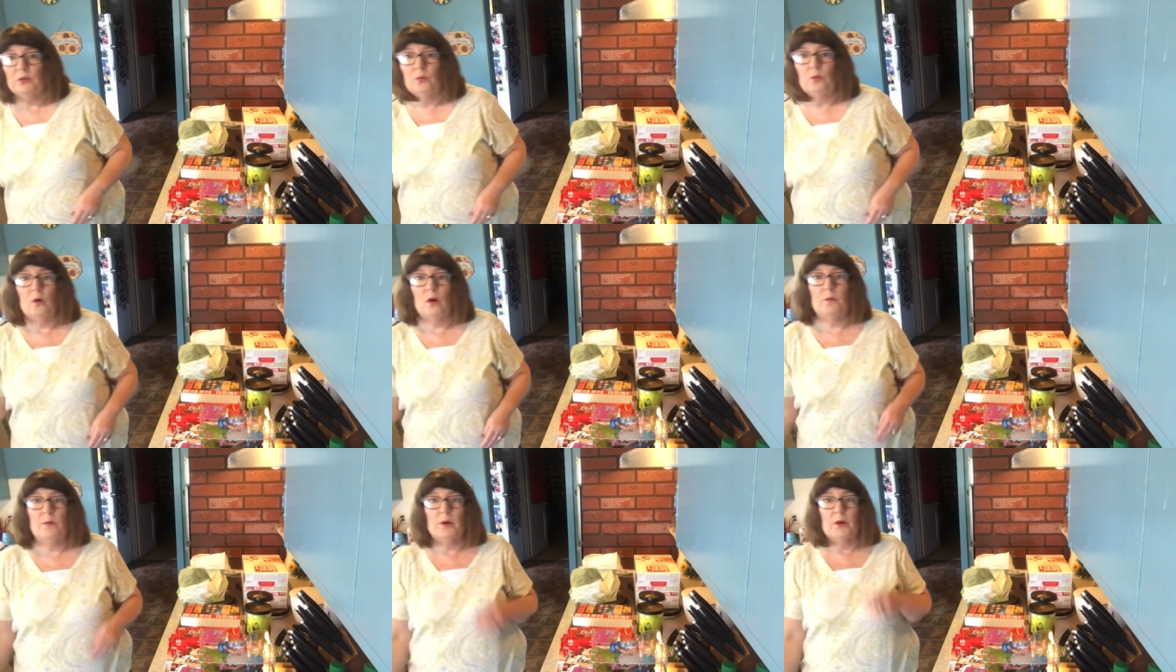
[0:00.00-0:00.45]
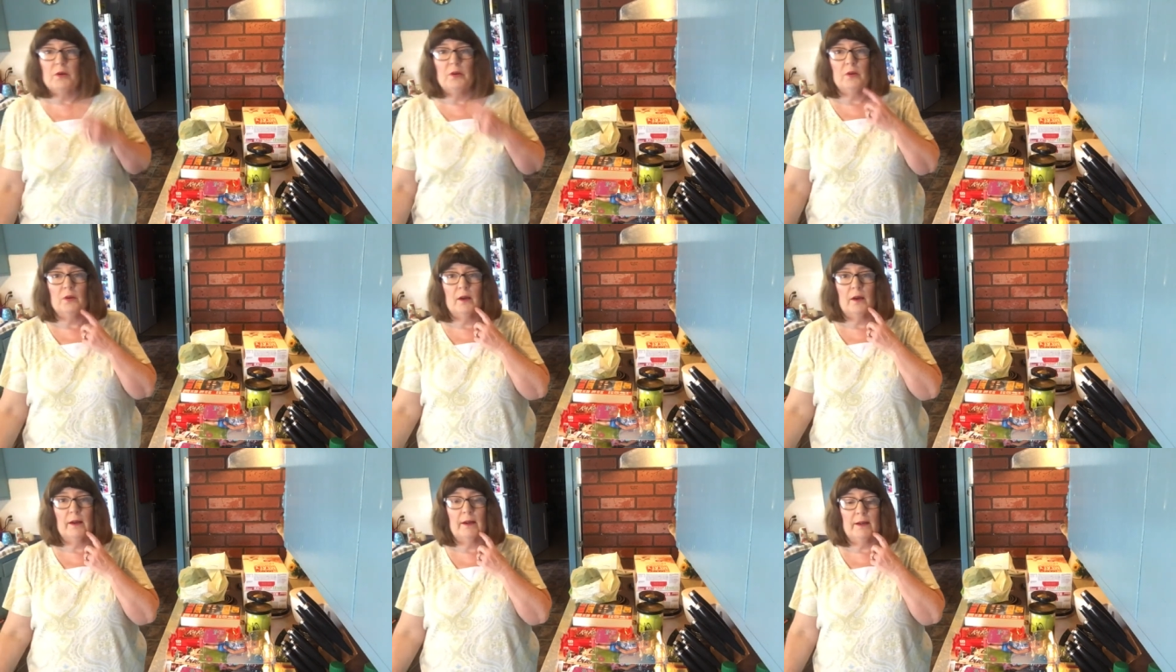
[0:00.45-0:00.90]
Walmart, you
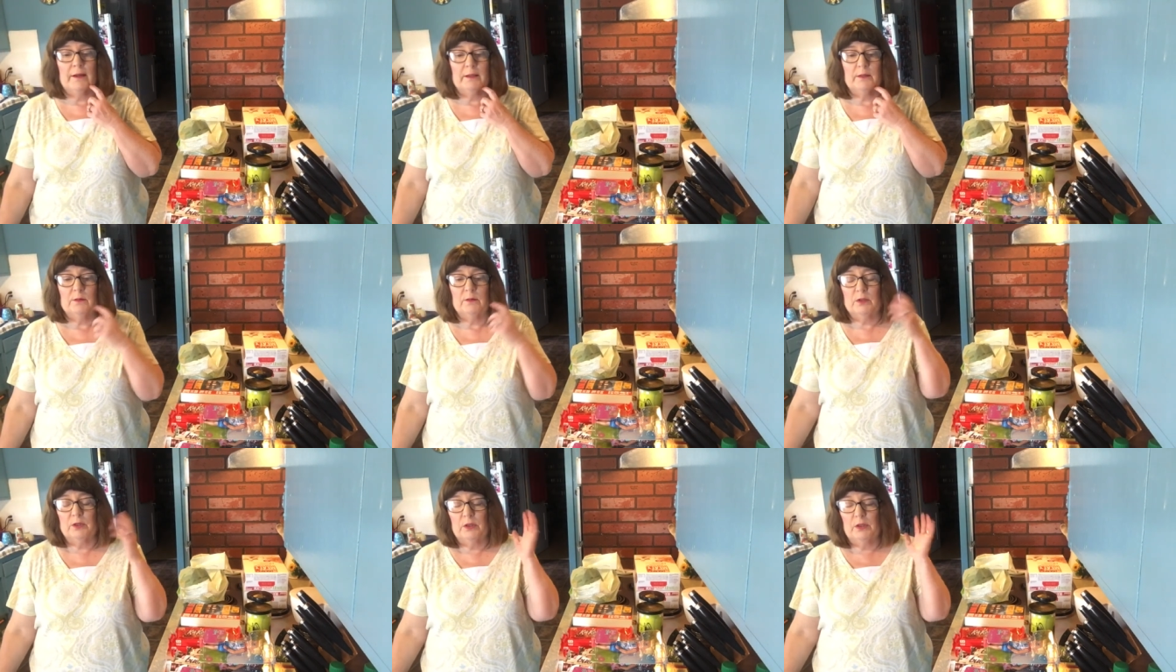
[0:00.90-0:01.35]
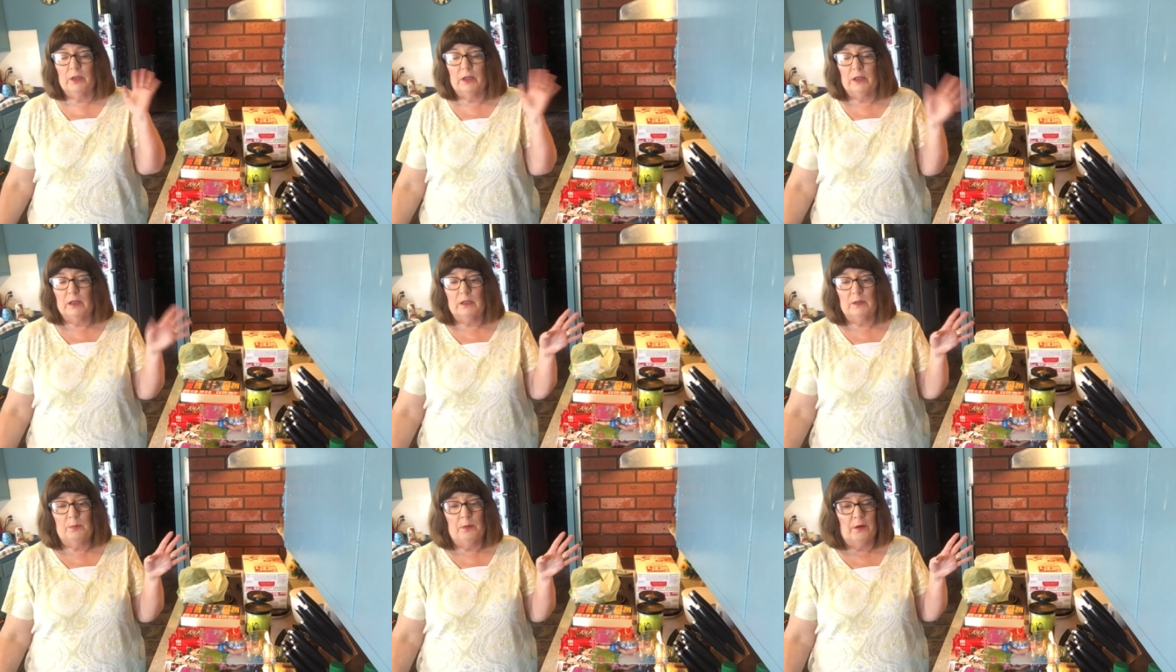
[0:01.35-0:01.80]
guys. It was a good
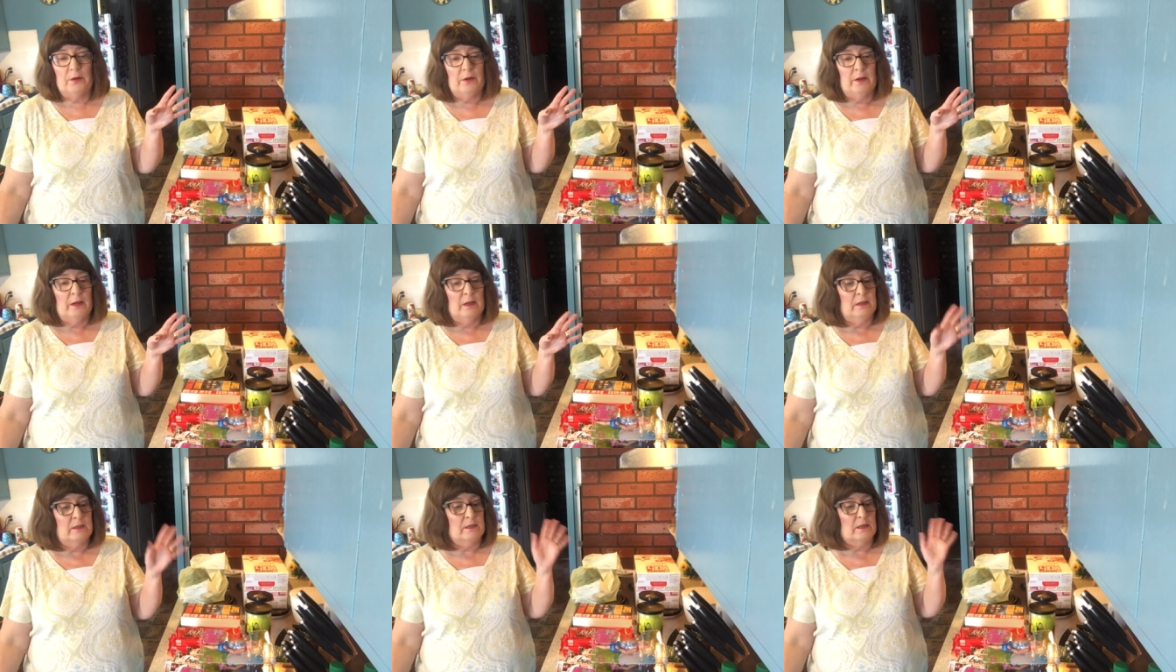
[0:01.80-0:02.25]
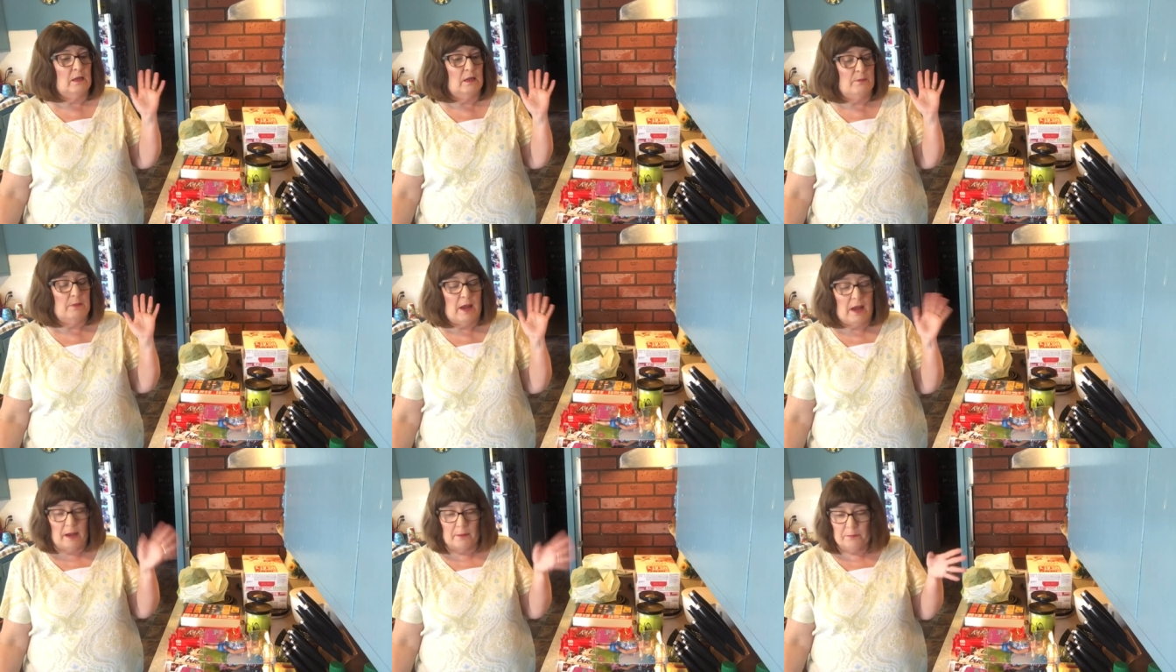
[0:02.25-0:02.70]
experience.
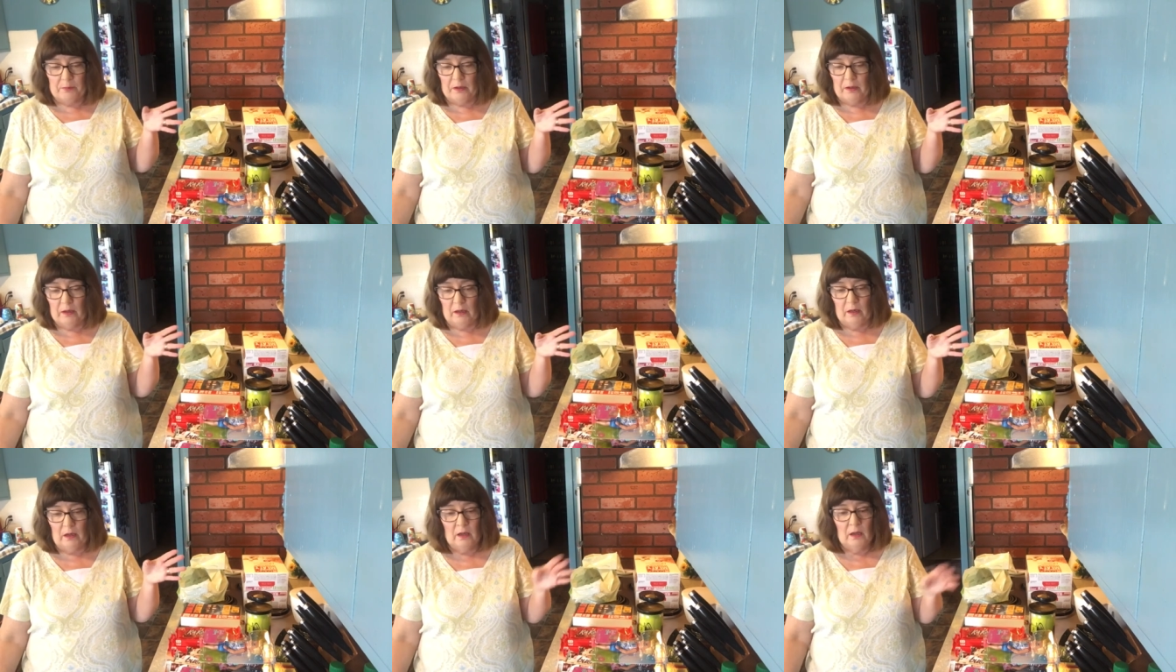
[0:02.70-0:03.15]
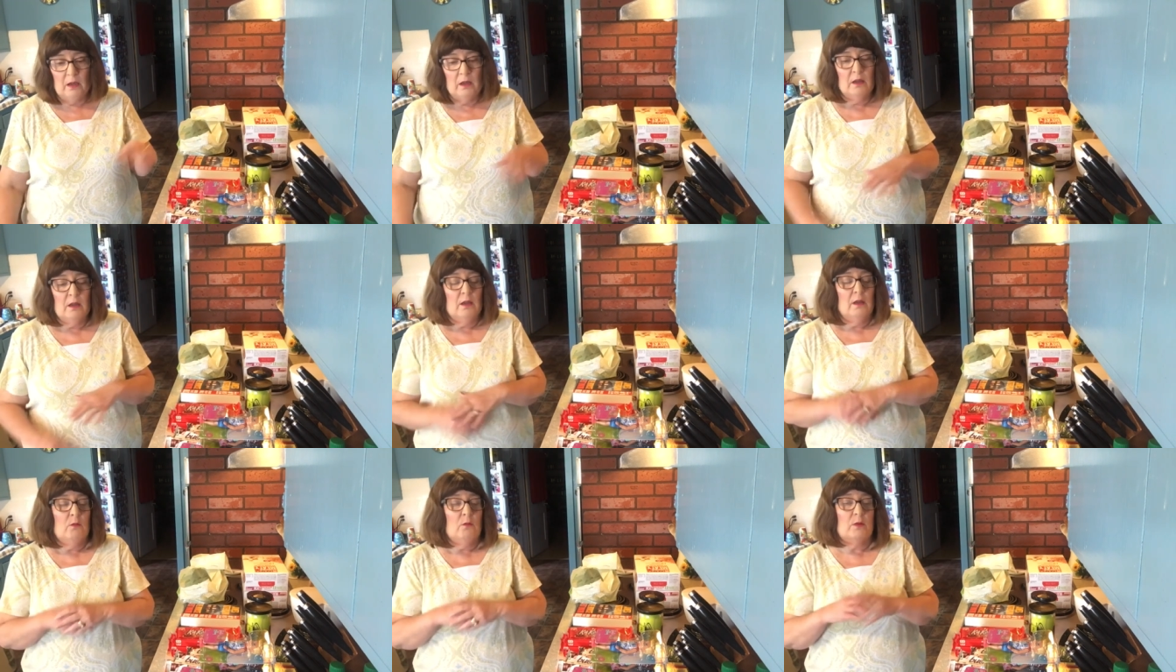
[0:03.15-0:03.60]
I'm happy.
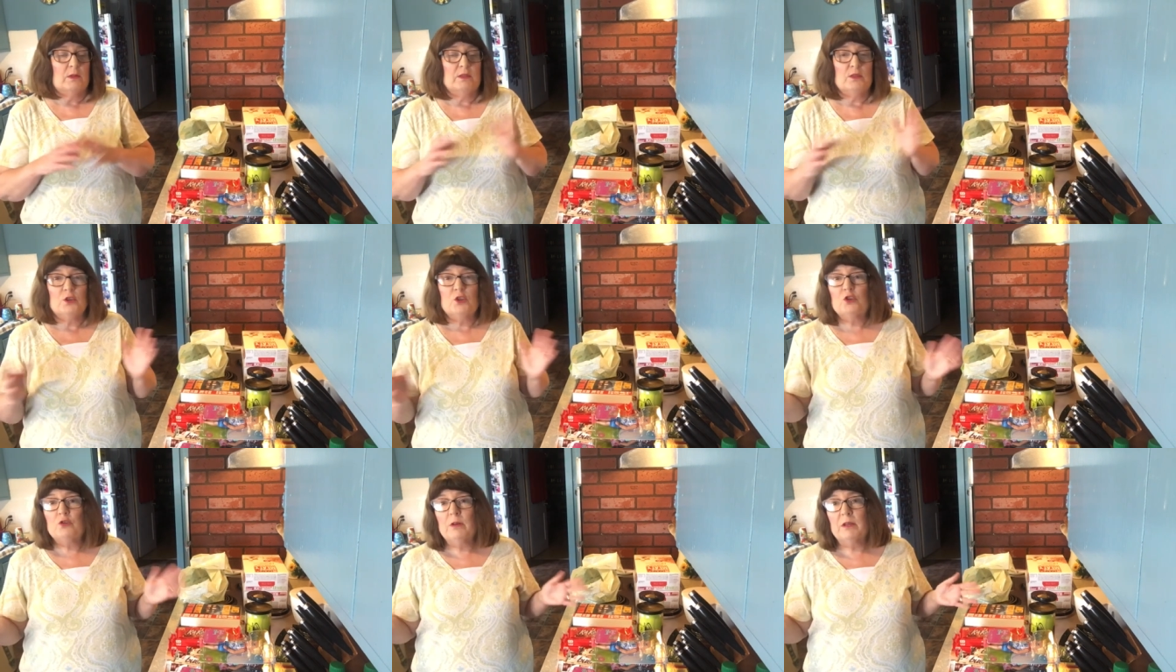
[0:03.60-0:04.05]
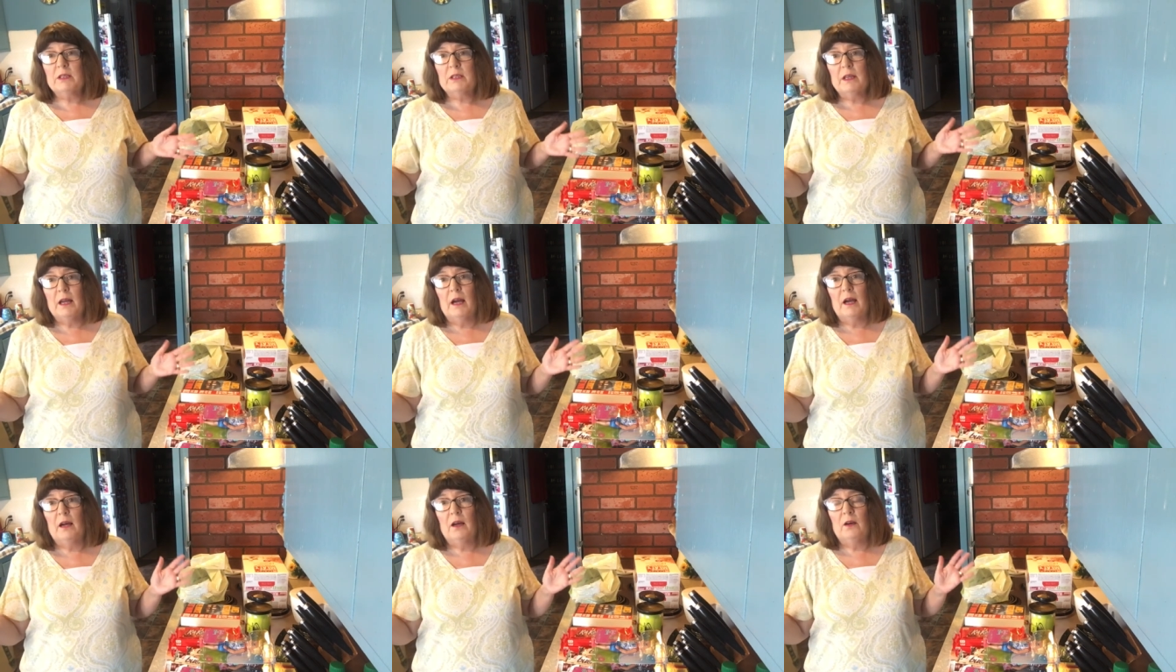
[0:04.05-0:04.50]
Wasn't stressed
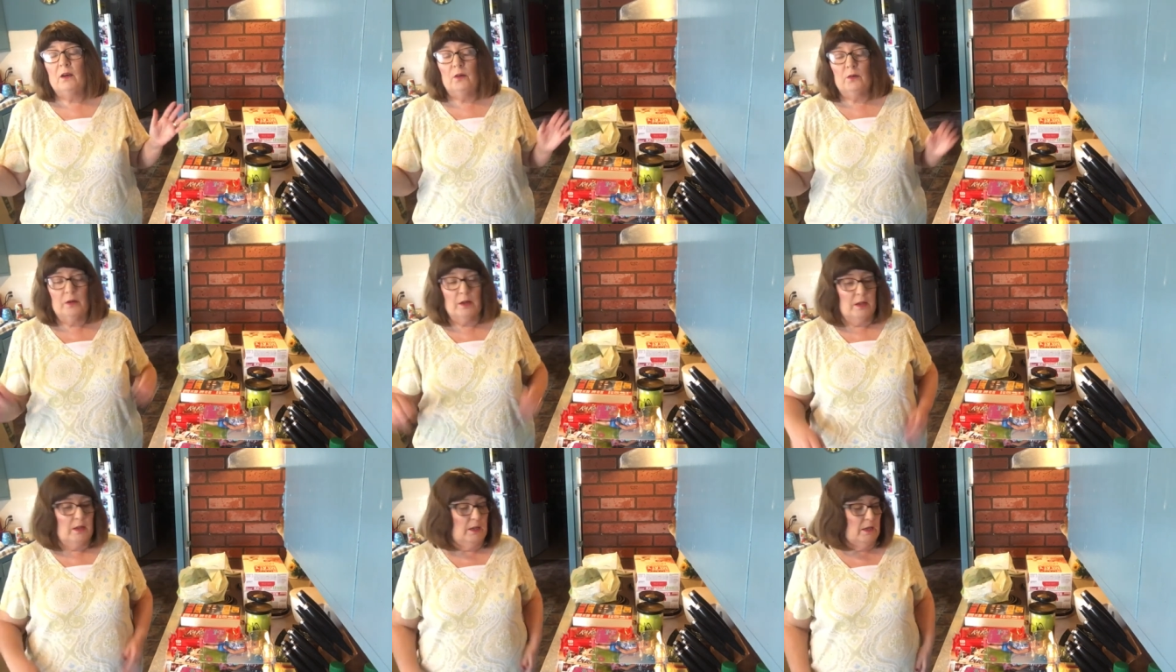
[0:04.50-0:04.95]
out.